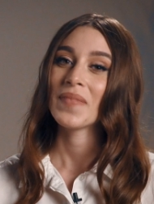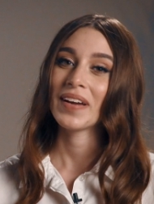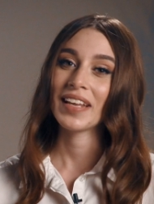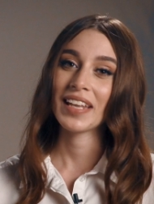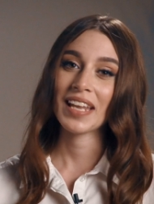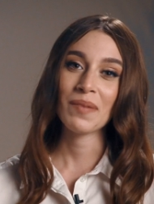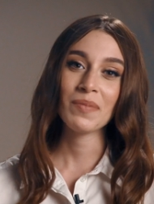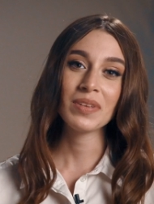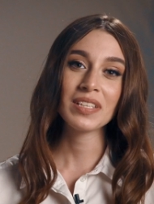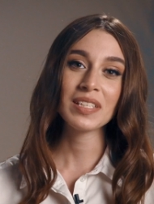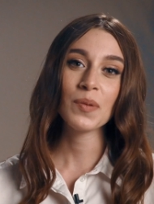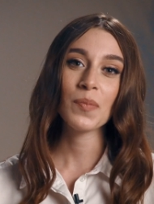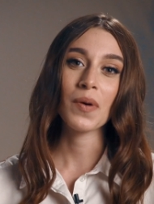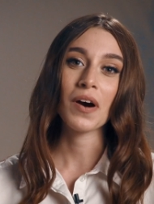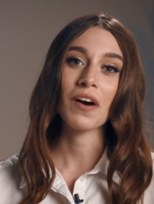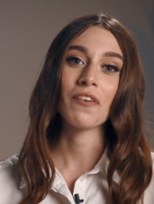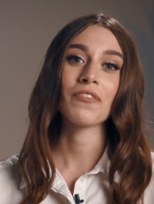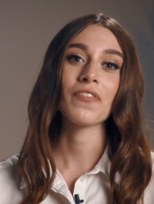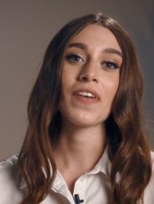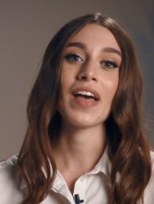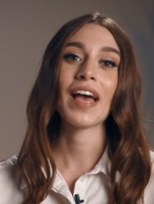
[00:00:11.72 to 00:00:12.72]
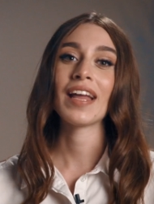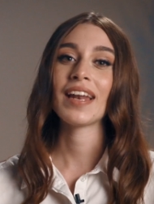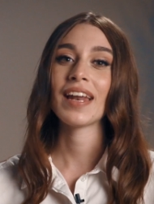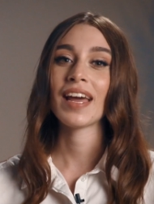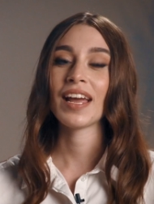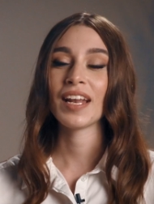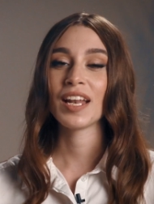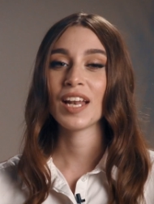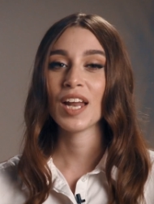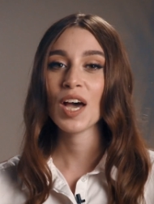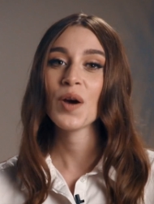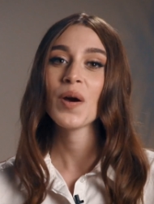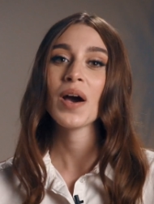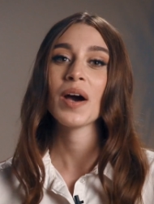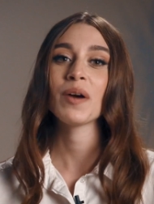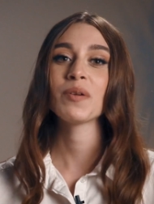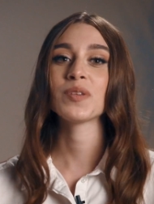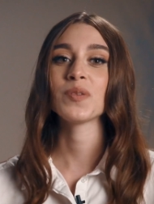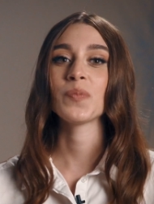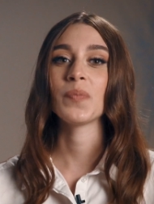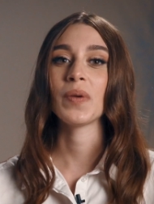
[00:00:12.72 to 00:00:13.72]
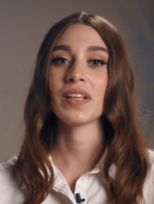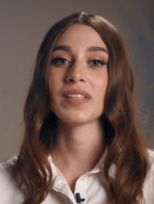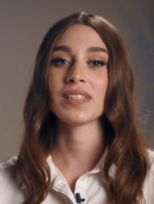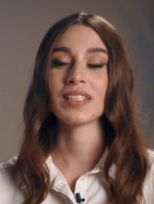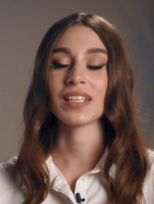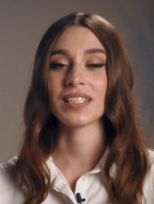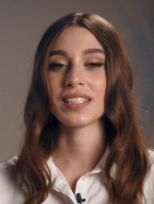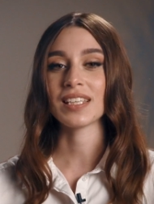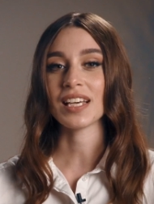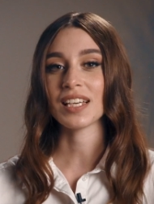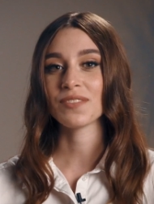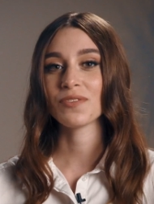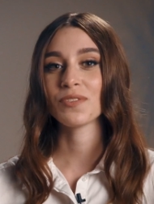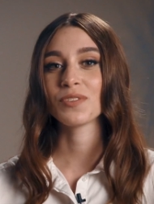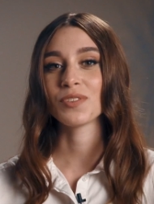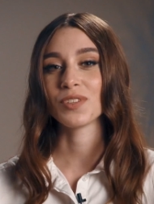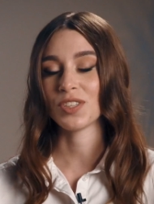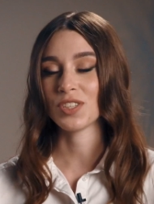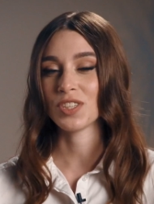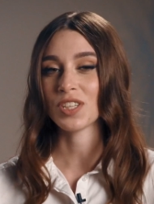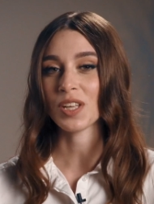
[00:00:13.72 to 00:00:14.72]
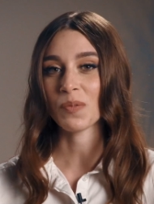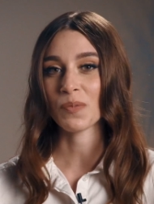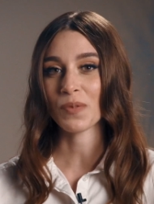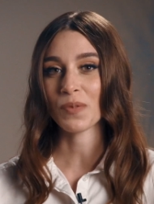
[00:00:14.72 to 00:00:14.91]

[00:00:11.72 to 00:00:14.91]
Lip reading: My name is Liubov, and I know how to build successful digital